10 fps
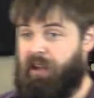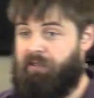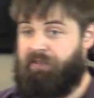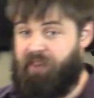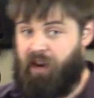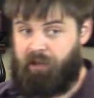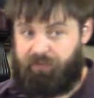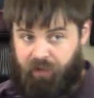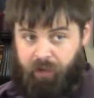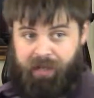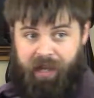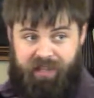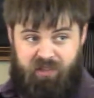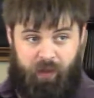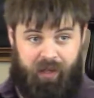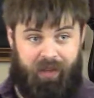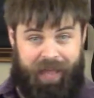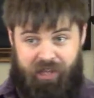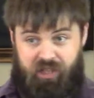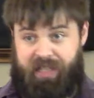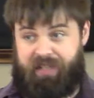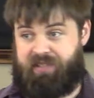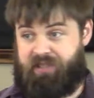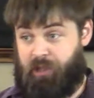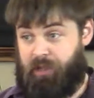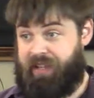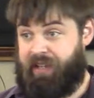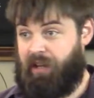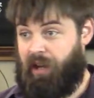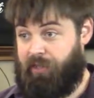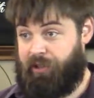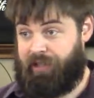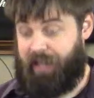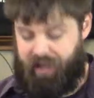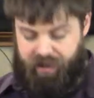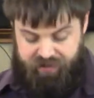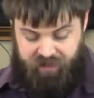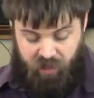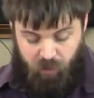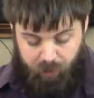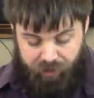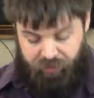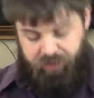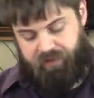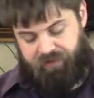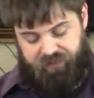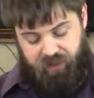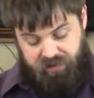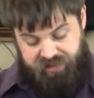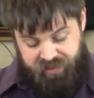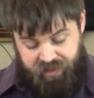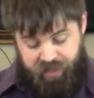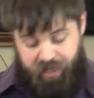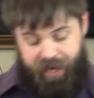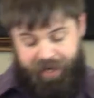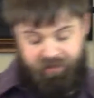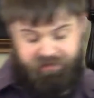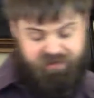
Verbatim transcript: far from God's will, actually serving other gods with false idols.